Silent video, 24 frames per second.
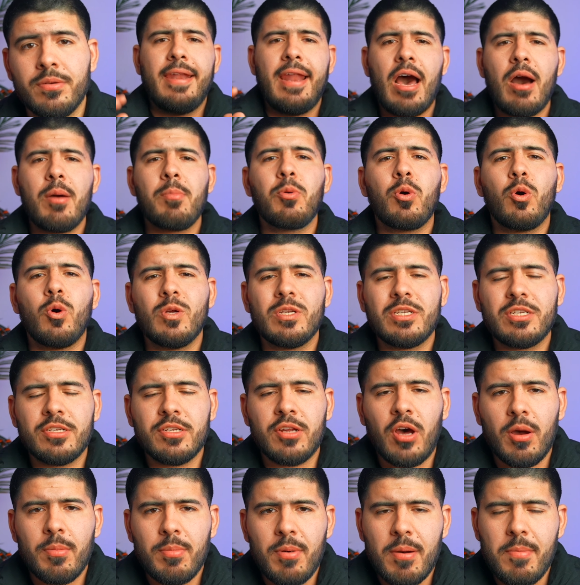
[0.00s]
Now I'm going to
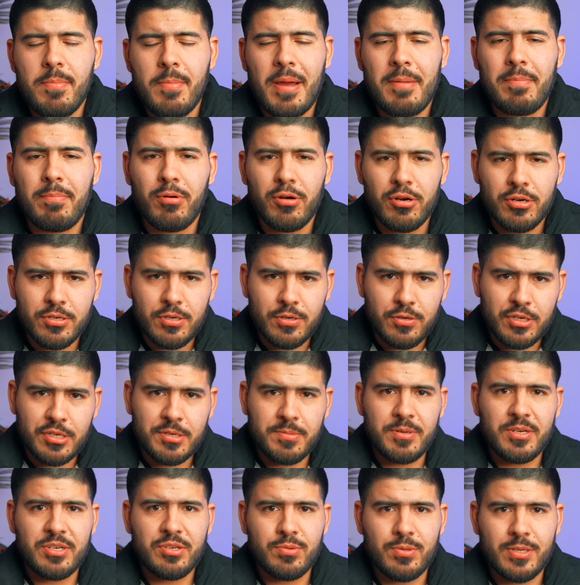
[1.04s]
talk about my personal
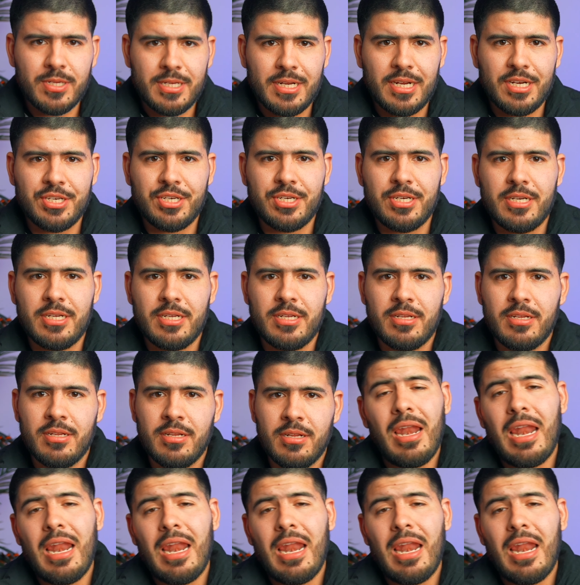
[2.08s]
experience with Section 8.